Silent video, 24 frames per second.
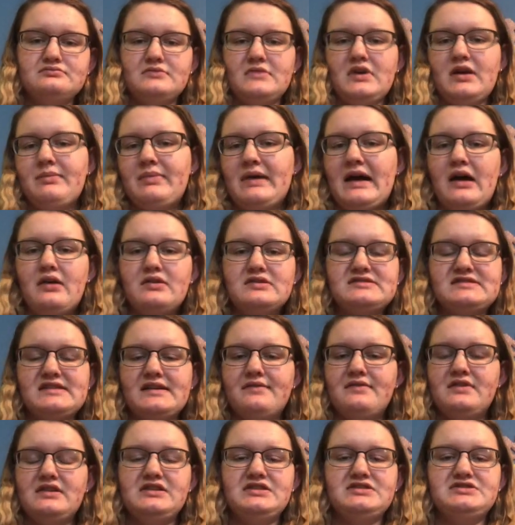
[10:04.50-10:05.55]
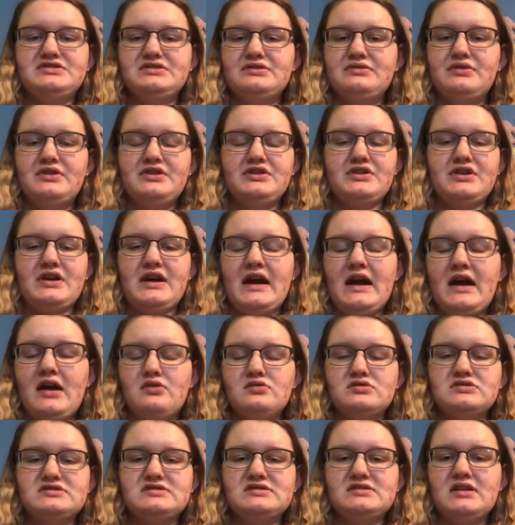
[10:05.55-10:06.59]
about 72 in your
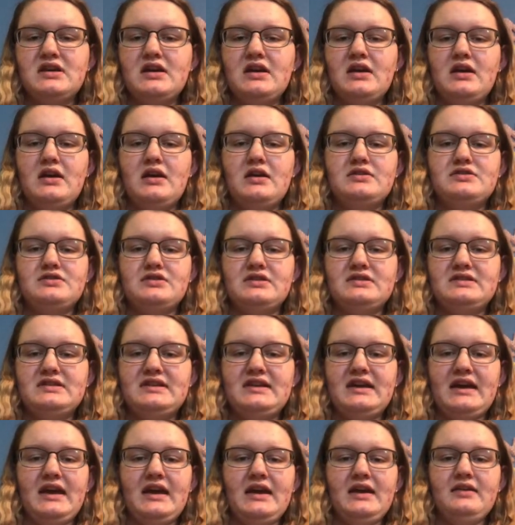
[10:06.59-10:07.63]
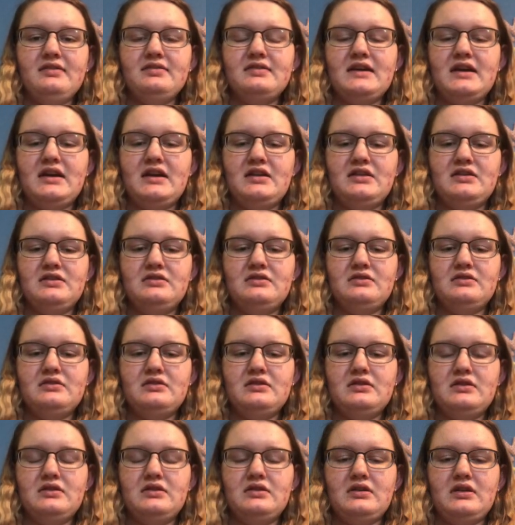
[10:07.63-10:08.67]
house during the day, then
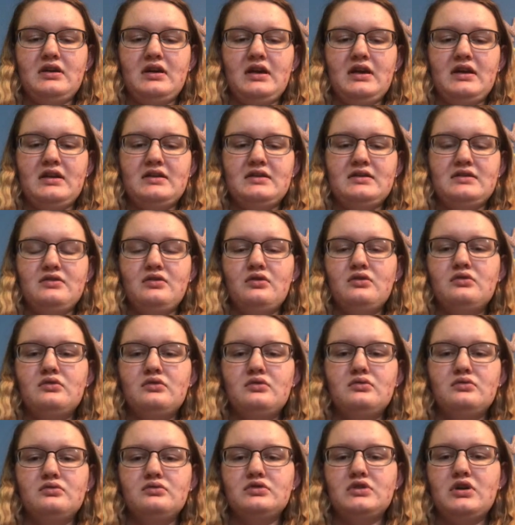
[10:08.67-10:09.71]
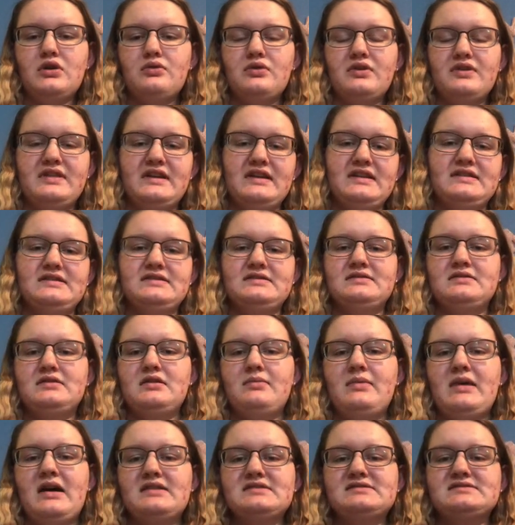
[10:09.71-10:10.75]
and no lower than
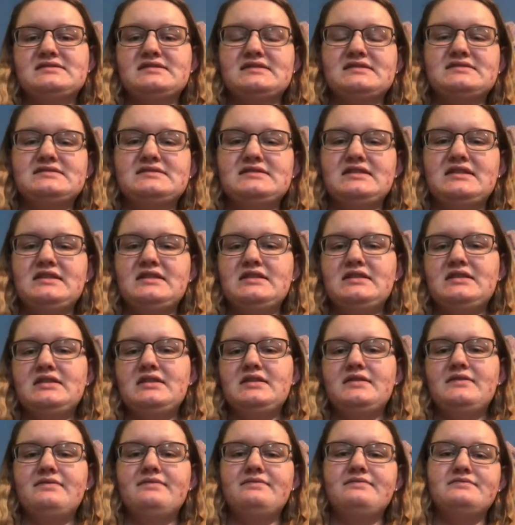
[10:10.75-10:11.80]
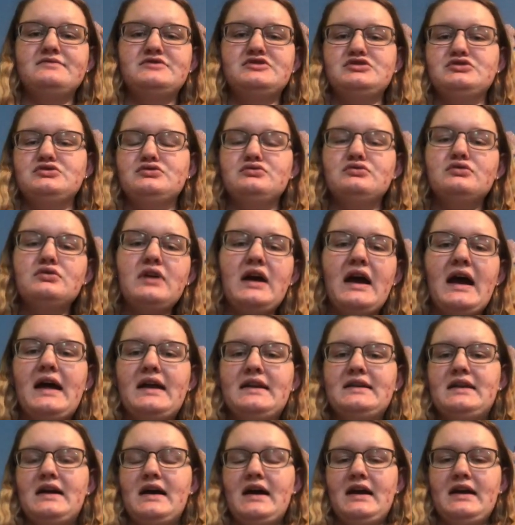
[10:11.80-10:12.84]
about 62
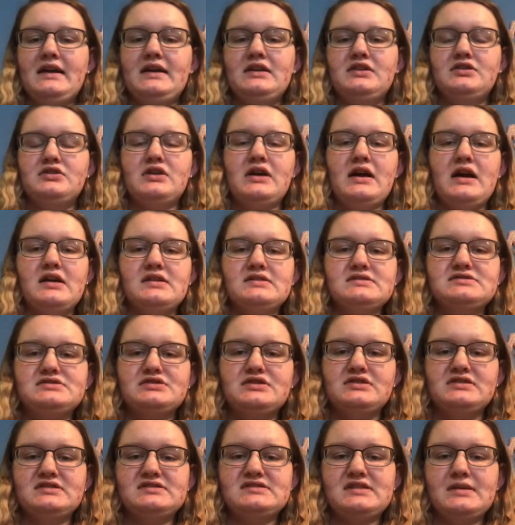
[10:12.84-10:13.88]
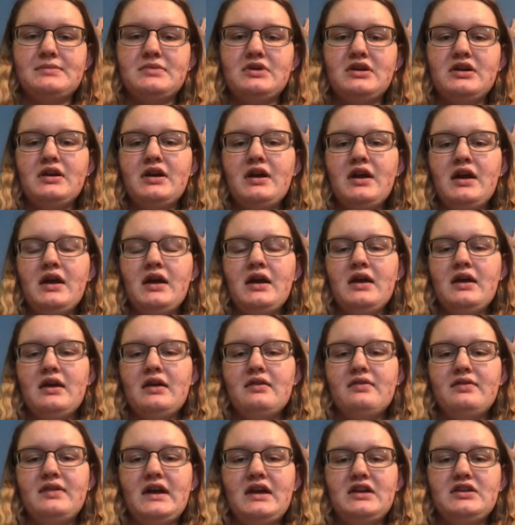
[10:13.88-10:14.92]
at night in your house during the summer,
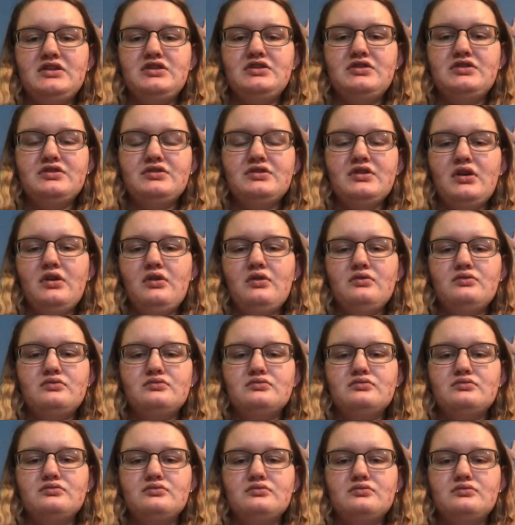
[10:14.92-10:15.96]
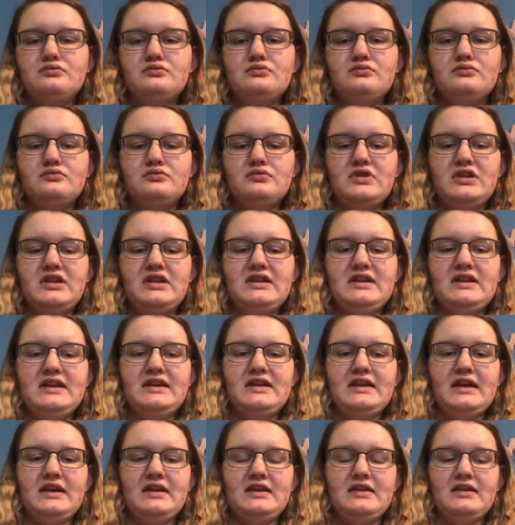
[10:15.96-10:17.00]
then you don't really need
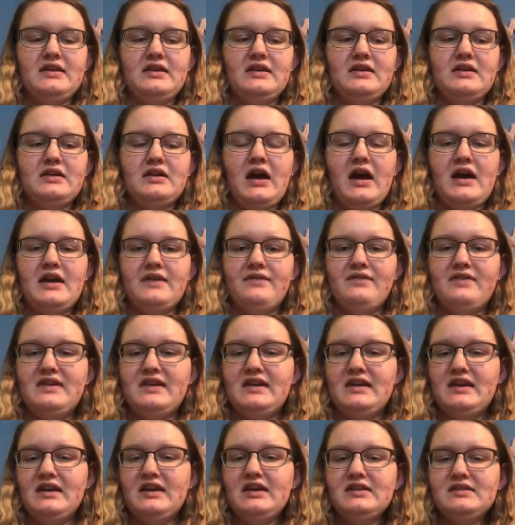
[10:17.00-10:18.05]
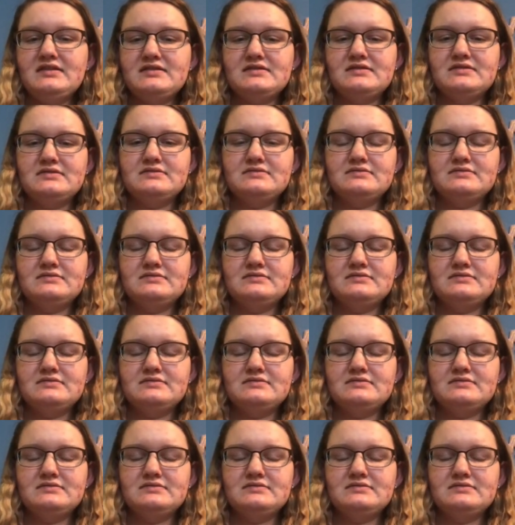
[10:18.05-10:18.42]
any kind of heat.